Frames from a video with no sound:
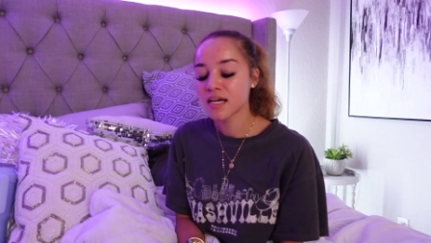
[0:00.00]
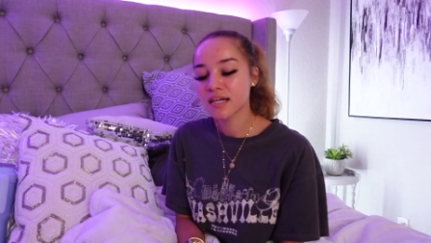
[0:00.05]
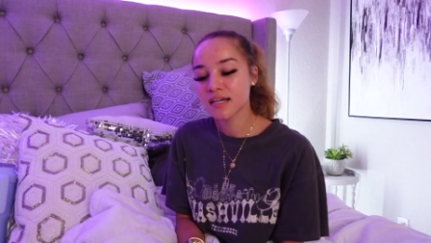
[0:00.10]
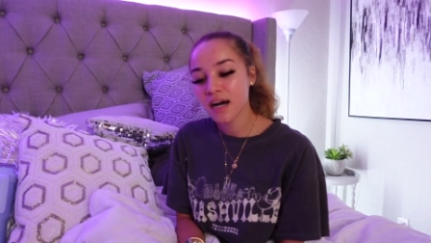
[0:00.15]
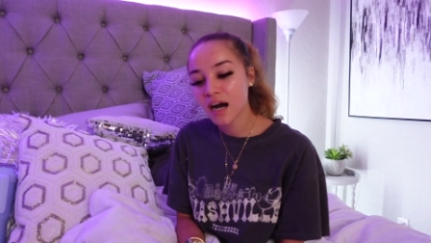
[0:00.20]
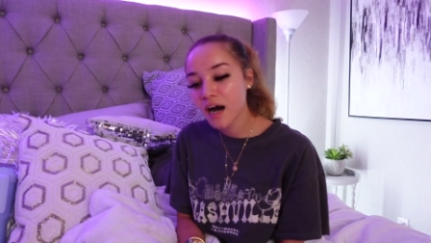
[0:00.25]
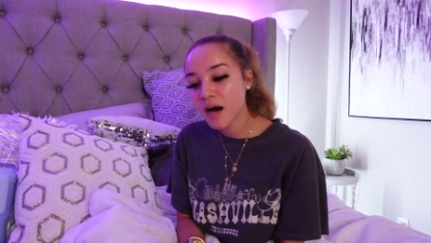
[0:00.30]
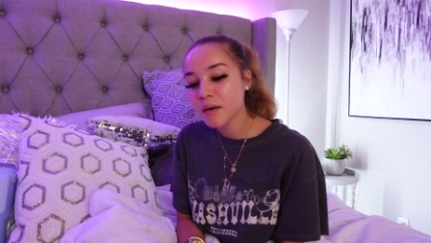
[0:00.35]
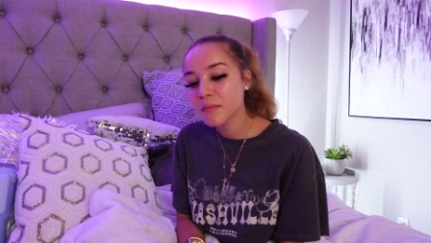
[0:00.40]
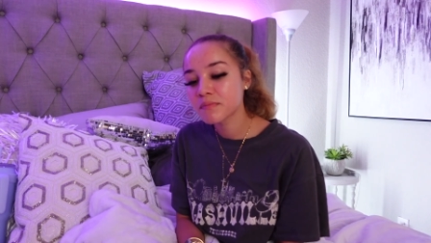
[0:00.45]

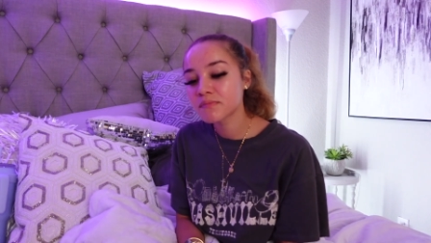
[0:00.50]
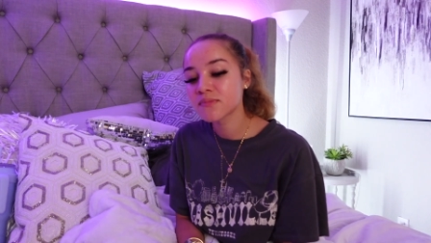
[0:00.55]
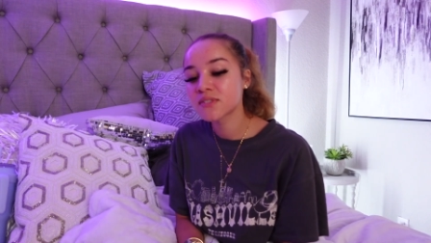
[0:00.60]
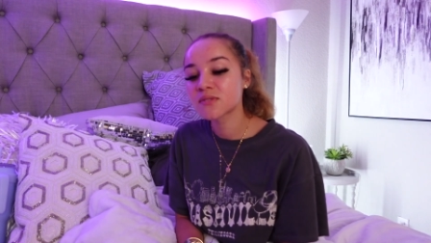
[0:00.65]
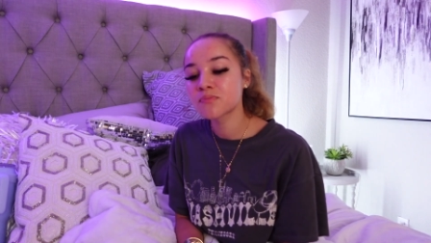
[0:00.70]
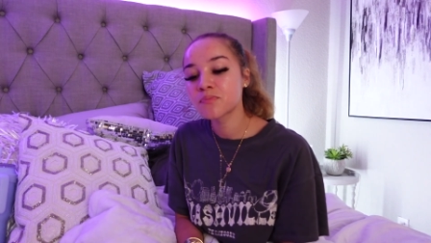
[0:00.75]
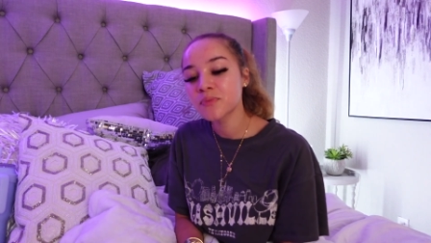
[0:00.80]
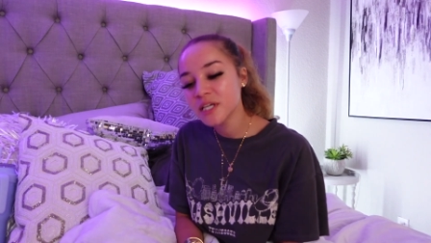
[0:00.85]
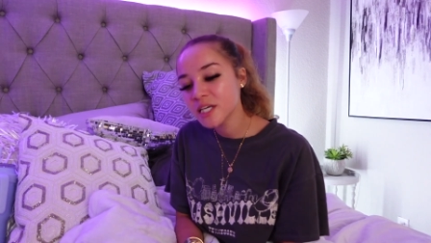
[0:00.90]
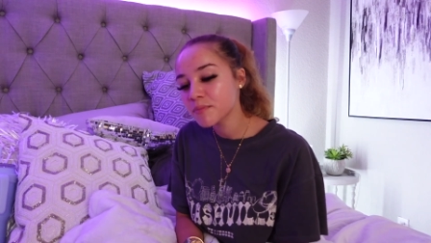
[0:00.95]

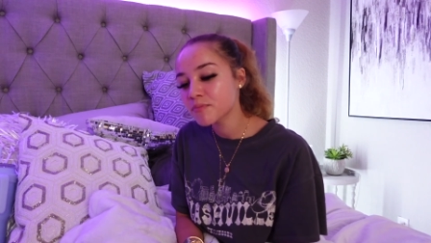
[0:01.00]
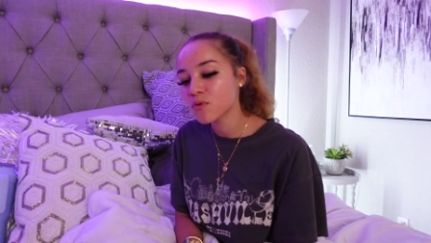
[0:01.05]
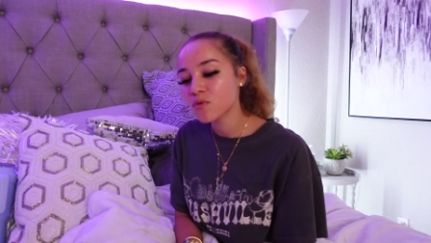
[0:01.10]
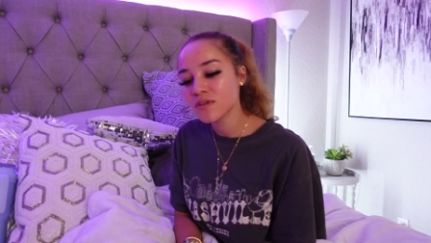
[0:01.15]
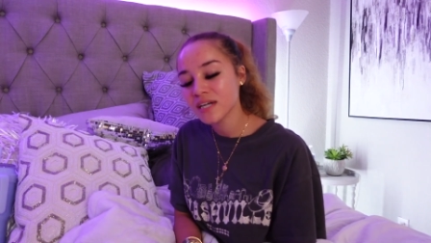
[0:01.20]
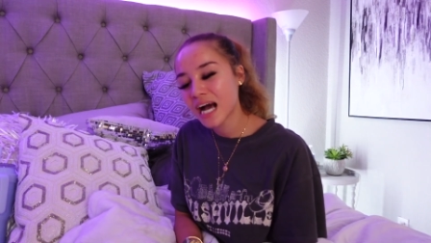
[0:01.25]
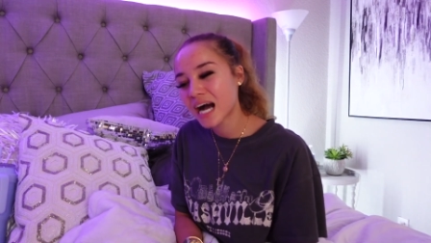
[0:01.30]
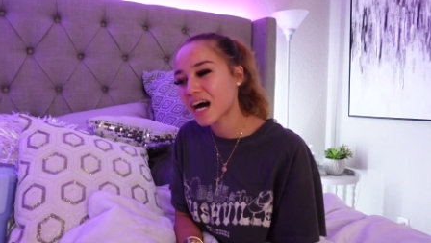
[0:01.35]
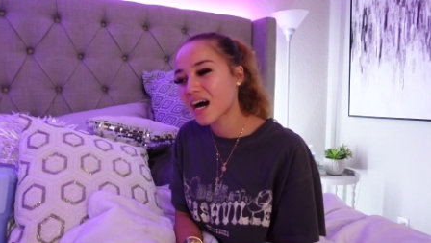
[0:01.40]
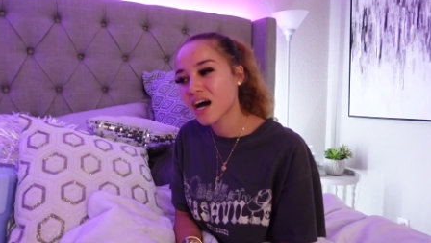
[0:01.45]
comes people
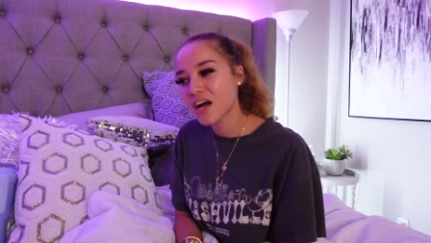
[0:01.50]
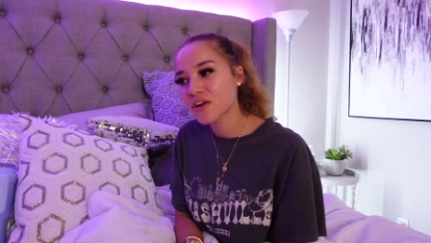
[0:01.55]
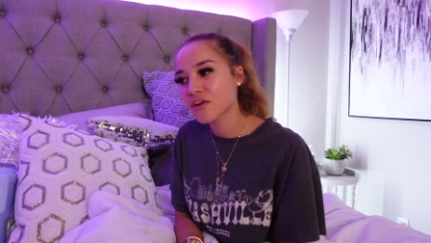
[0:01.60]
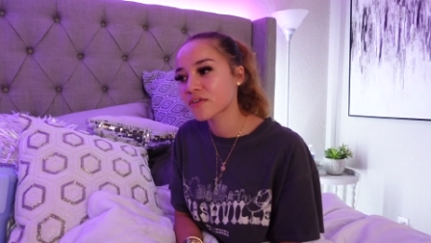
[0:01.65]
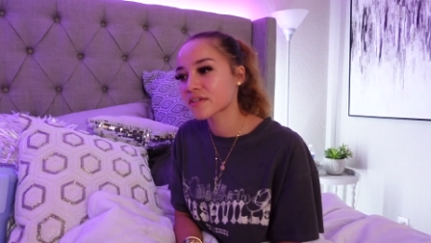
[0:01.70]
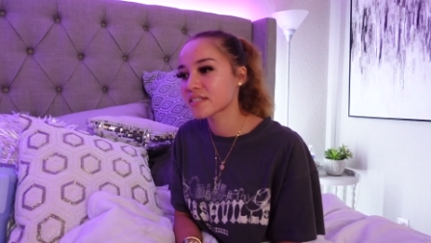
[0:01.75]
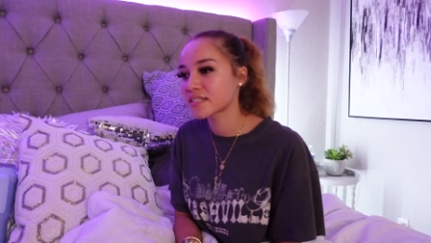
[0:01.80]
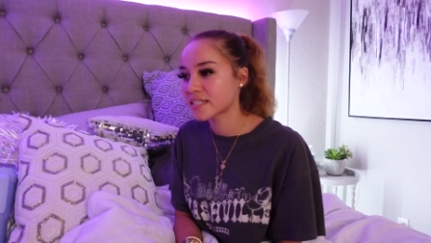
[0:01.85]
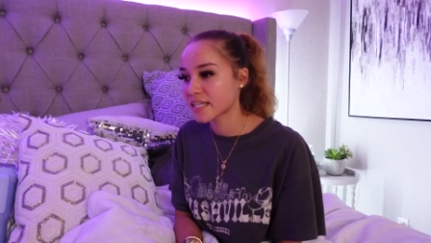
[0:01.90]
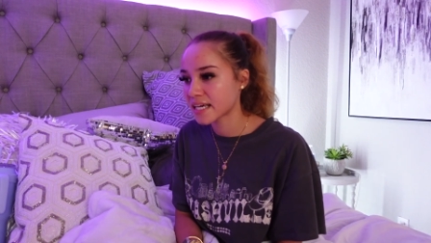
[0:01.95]
not
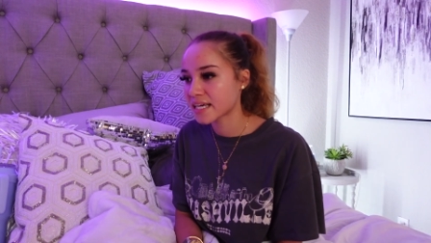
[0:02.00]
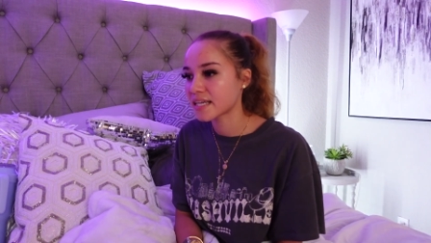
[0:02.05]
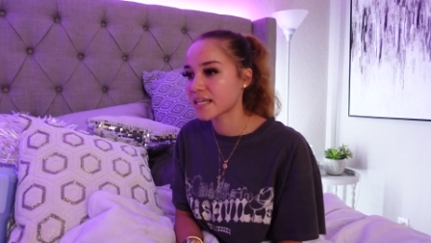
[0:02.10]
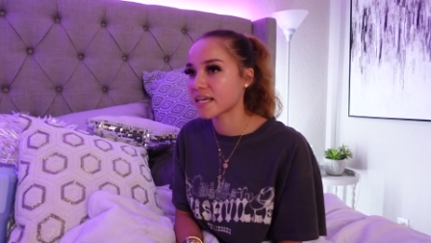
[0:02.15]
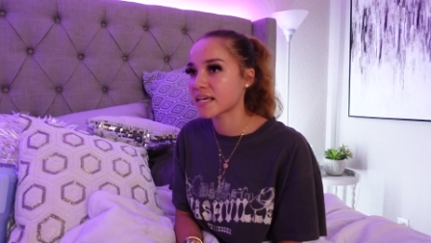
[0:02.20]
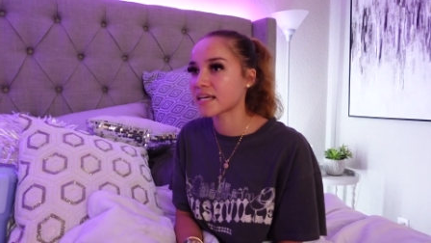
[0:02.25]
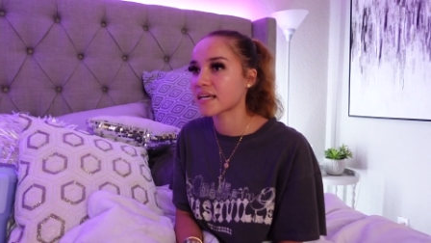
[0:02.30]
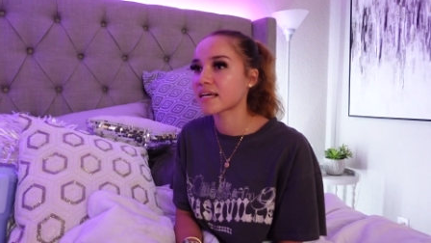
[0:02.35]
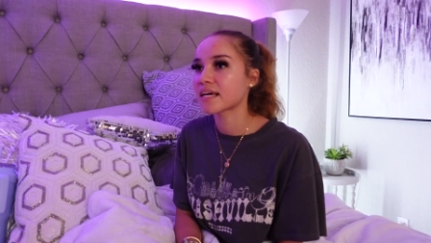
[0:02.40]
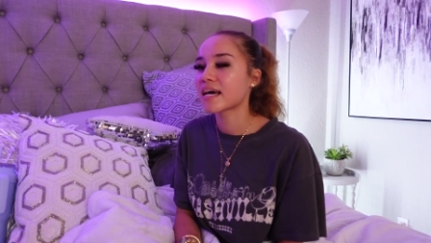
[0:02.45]

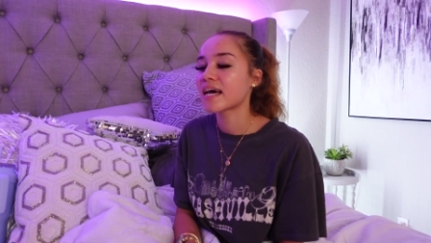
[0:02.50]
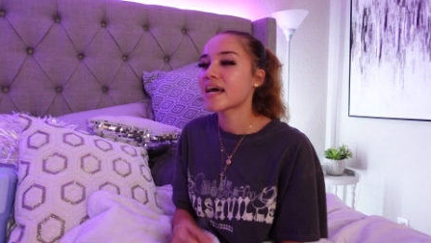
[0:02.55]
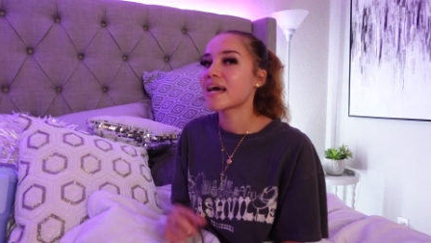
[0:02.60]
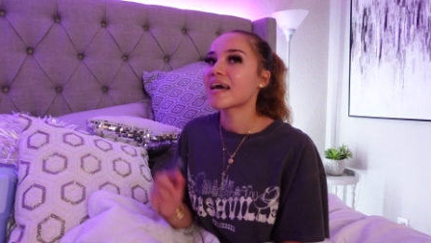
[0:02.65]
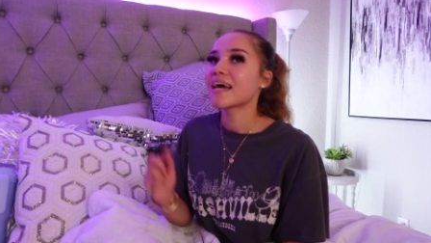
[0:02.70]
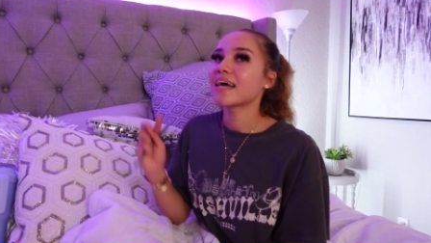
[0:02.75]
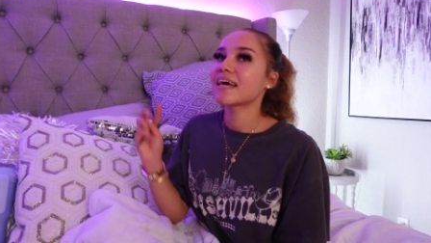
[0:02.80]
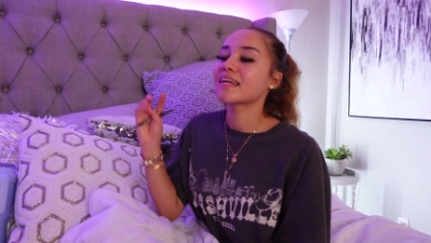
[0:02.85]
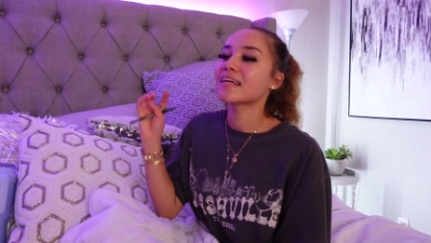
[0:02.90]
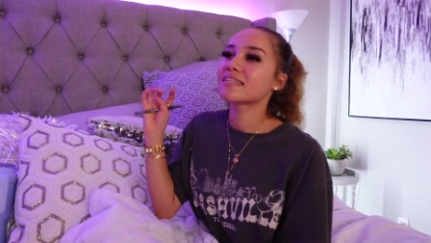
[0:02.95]
understanding
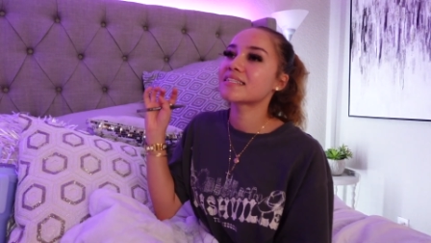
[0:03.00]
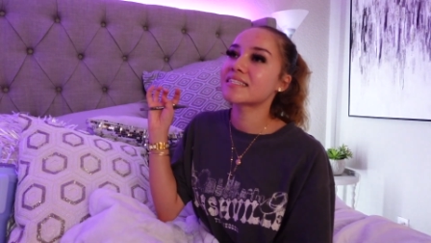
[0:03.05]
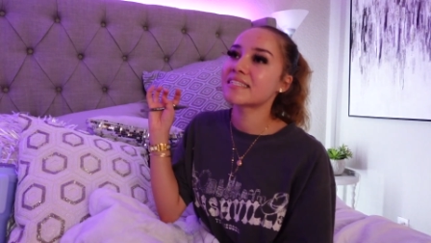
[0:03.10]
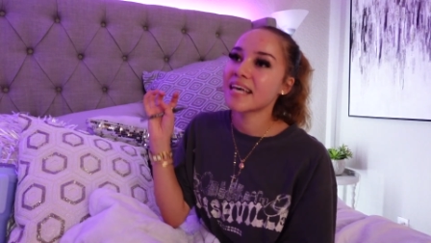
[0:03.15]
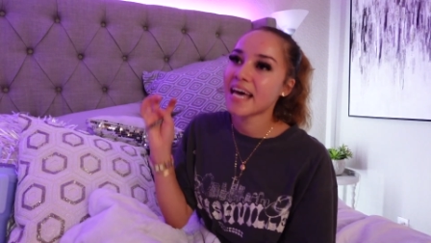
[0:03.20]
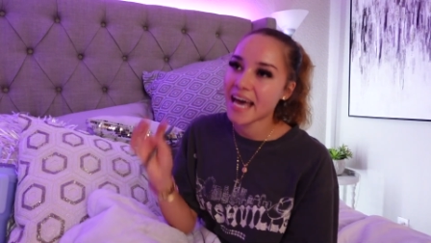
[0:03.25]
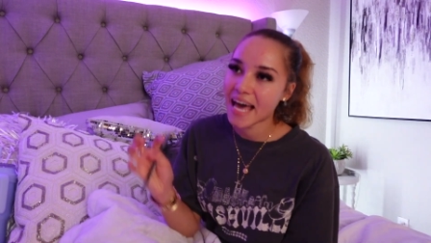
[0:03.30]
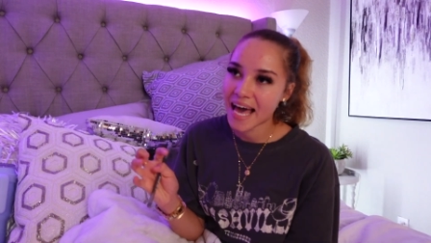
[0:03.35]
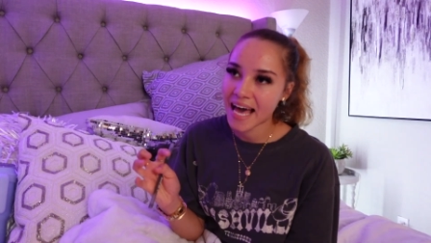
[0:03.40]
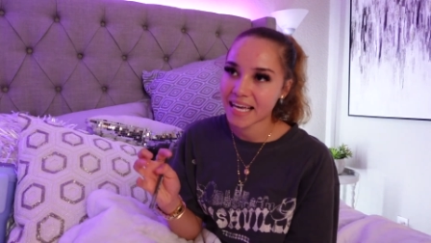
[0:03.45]
and
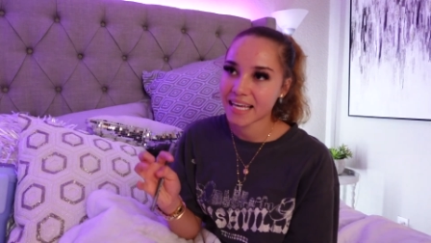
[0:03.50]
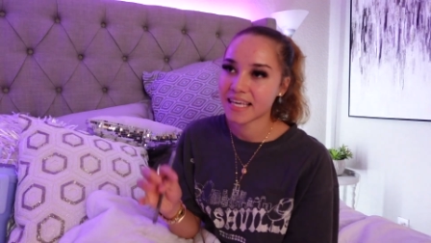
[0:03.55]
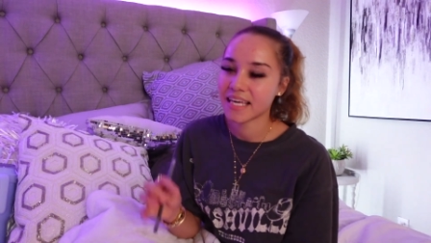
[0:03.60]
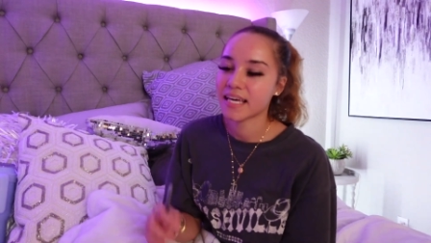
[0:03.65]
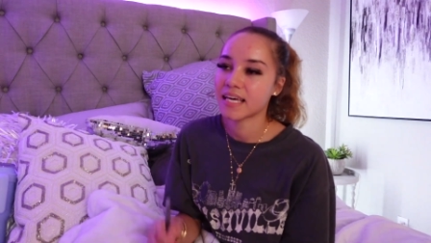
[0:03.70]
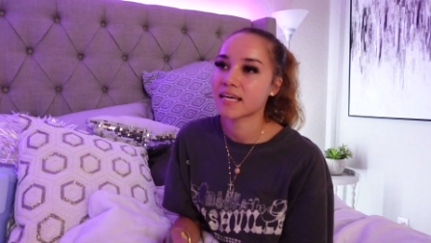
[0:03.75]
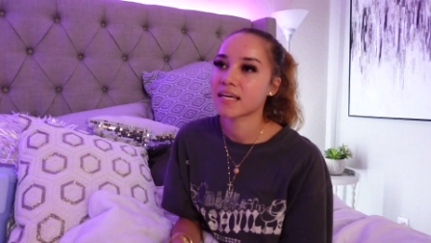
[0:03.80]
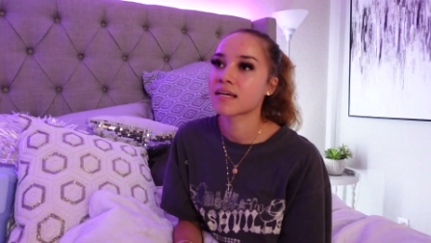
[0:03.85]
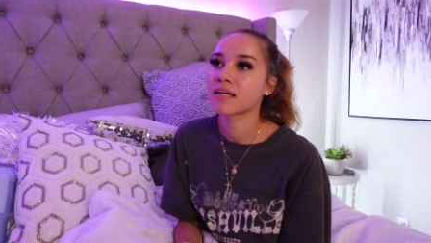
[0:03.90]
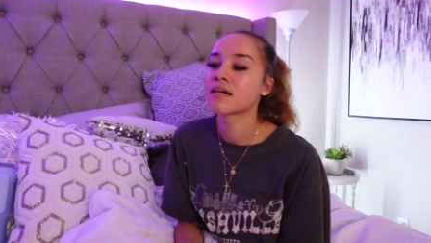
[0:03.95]

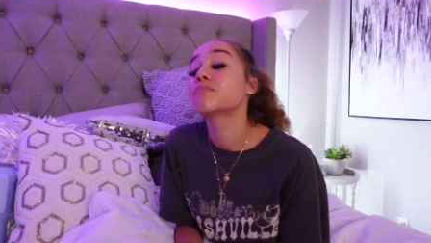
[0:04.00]
attacking,